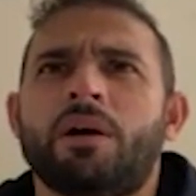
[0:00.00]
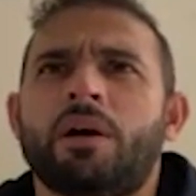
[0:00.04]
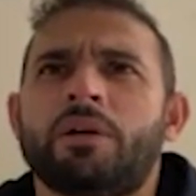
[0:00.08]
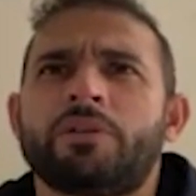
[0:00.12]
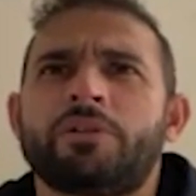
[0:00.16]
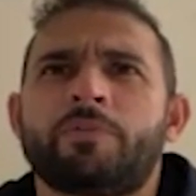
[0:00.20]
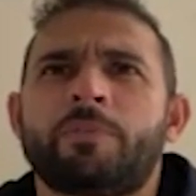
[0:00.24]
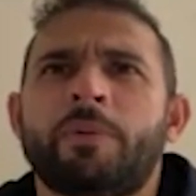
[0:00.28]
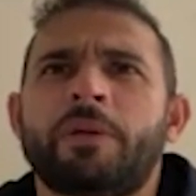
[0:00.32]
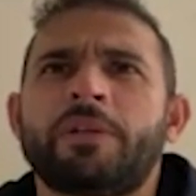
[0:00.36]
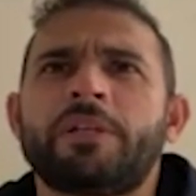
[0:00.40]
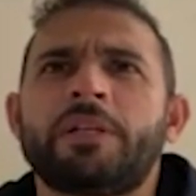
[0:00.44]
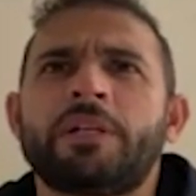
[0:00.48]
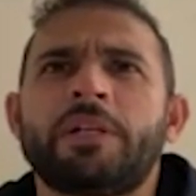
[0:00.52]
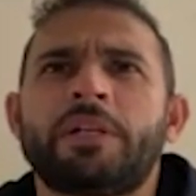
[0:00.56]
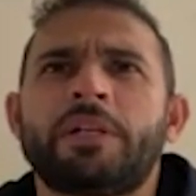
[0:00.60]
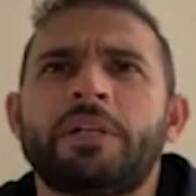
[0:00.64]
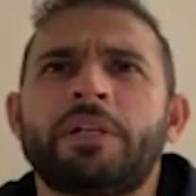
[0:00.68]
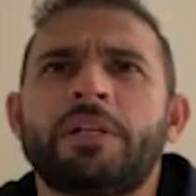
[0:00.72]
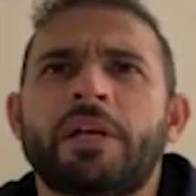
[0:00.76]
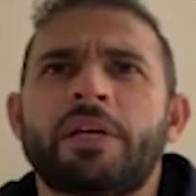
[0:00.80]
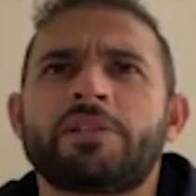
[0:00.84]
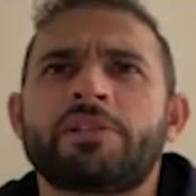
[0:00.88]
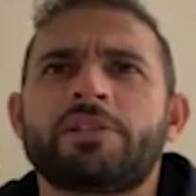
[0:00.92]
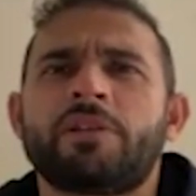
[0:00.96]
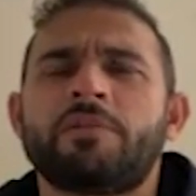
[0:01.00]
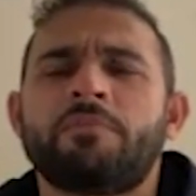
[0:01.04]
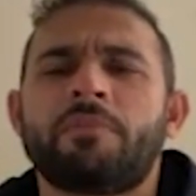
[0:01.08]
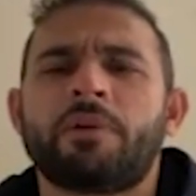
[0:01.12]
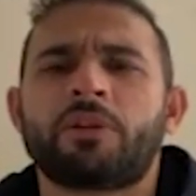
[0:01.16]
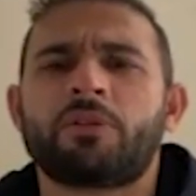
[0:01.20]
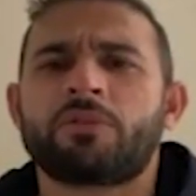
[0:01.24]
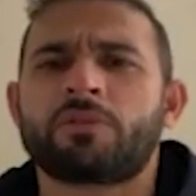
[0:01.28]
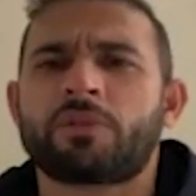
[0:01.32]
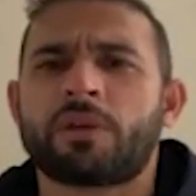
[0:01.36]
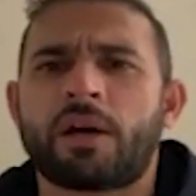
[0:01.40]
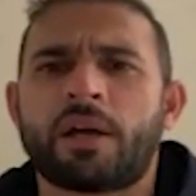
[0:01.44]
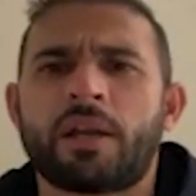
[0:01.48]
especially test team mein
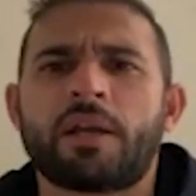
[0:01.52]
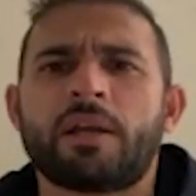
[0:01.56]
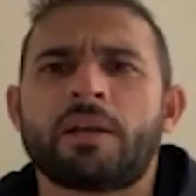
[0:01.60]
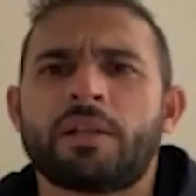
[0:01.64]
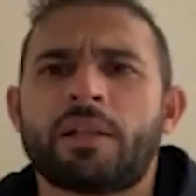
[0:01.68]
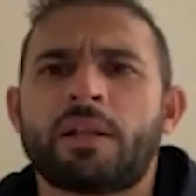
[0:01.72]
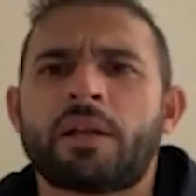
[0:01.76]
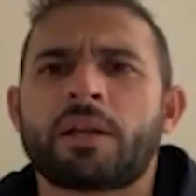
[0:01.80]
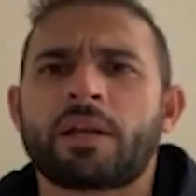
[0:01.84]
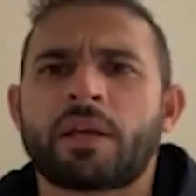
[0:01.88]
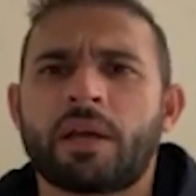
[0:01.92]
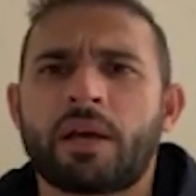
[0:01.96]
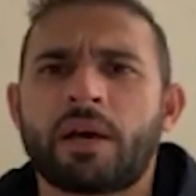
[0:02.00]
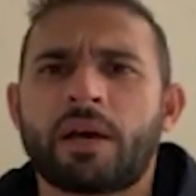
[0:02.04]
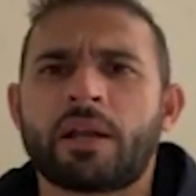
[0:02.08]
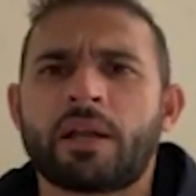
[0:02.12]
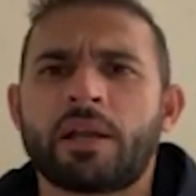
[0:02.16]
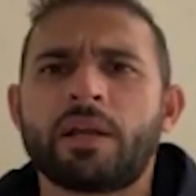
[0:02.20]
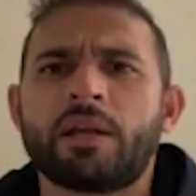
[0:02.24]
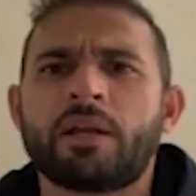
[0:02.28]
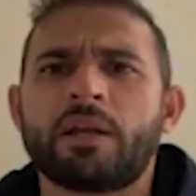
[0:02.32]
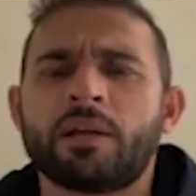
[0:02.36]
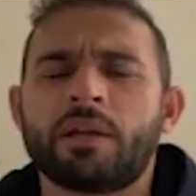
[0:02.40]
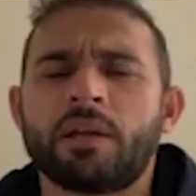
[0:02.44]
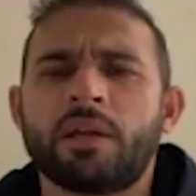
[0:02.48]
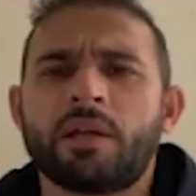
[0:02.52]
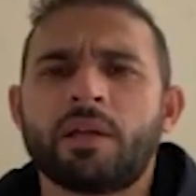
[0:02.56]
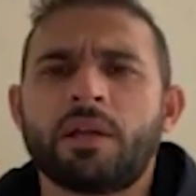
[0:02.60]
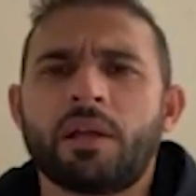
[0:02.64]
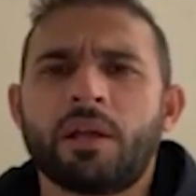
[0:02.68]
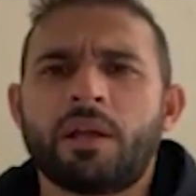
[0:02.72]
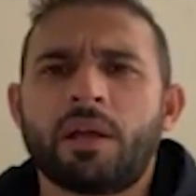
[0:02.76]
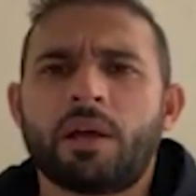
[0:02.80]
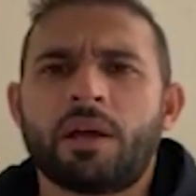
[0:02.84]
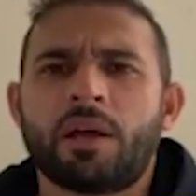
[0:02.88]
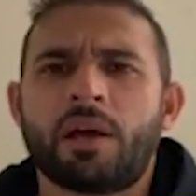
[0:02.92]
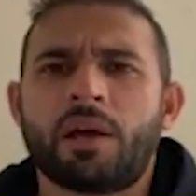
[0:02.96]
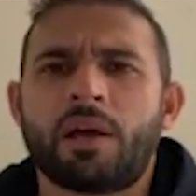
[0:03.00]
to sare ladke aa rahe
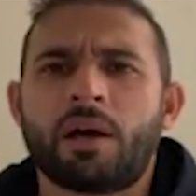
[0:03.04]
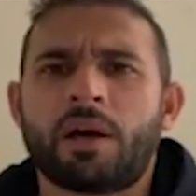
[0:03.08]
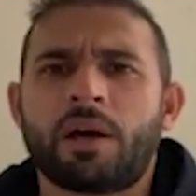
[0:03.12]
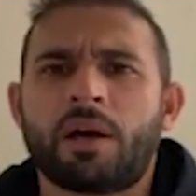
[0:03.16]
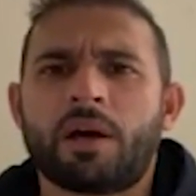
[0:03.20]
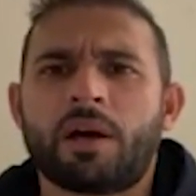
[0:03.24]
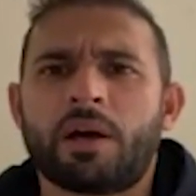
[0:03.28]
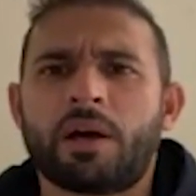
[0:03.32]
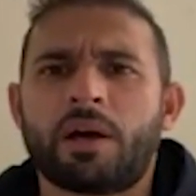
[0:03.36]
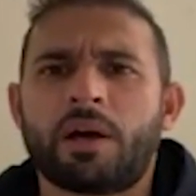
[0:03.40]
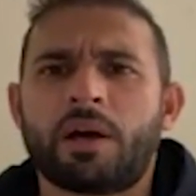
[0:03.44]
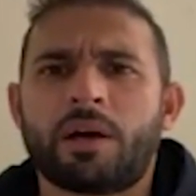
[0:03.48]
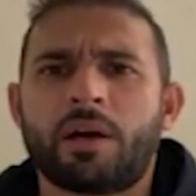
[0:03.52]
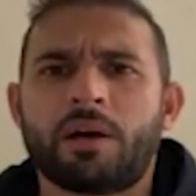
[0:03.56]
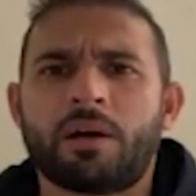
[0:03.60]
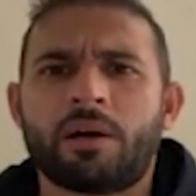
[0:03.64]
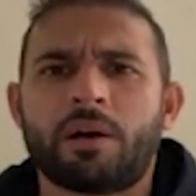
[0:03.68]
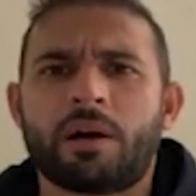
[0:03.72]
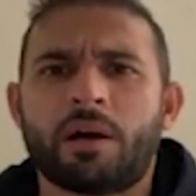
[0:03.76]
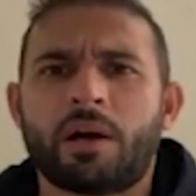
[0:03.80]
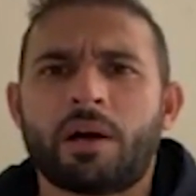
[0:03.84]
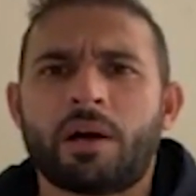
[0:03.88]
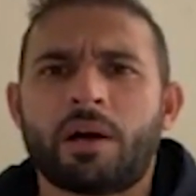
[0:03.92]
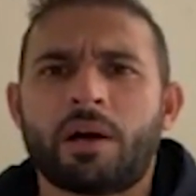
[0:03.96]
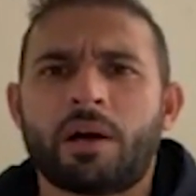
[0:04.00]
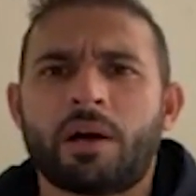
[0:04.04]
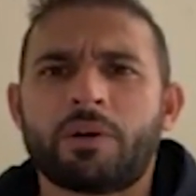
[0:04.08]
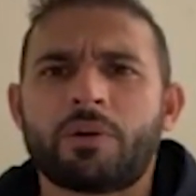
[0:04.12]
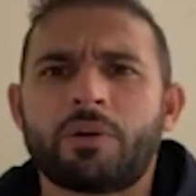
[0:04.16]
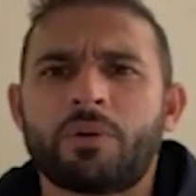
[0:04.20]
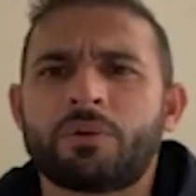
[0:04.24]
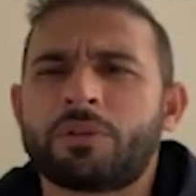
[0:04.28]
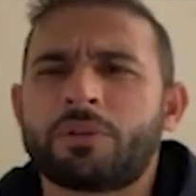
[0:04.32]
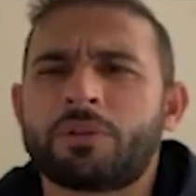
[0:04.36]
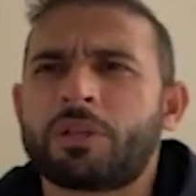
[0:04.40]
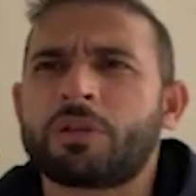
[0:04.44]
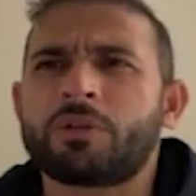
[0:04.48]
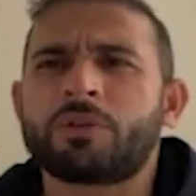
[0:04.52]
hain I don't
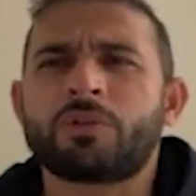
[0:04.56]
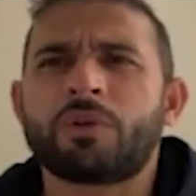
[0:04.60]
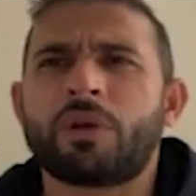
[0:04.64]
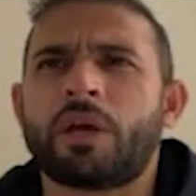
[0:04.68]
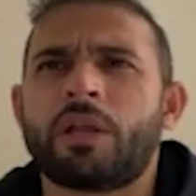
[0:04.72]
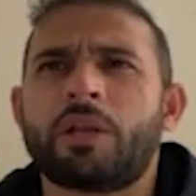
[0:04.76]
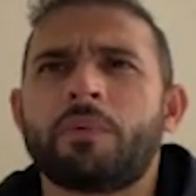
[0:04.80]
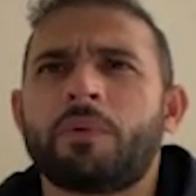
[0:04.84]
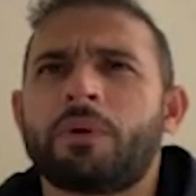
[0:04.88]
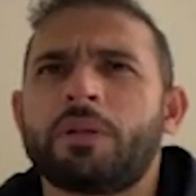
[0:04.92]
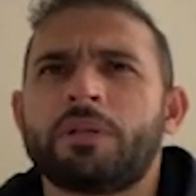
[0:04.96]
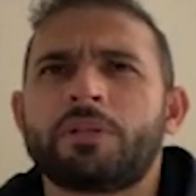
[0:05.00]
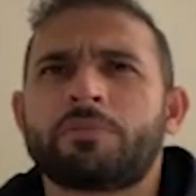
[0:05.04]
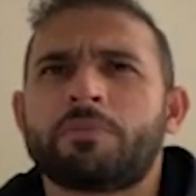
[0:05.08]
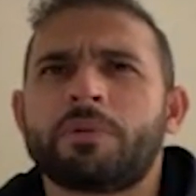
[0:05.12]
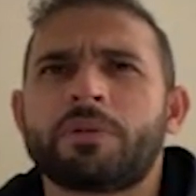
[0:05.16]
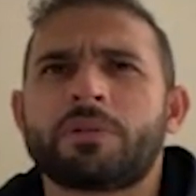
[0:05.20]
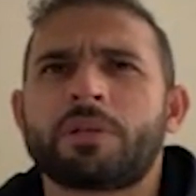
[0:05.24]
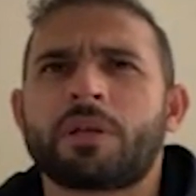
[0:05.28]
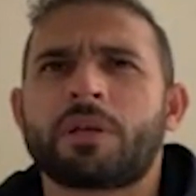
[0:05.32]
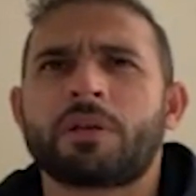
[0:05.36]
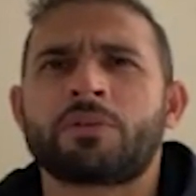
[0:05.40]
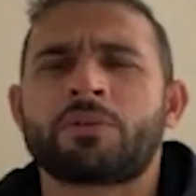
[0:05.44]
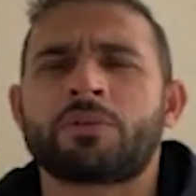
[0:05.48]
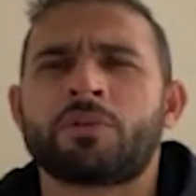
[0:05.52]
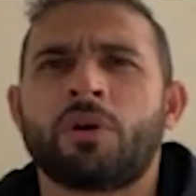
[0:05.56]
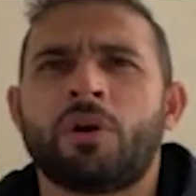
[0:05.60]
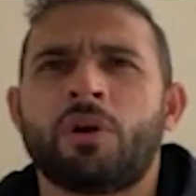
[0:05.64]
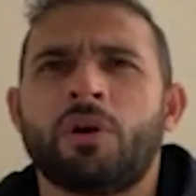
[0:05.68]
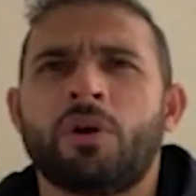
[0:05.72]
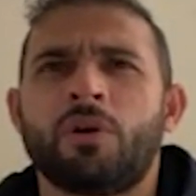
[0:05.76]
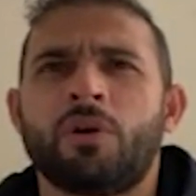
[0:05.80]
think so anyone is missing so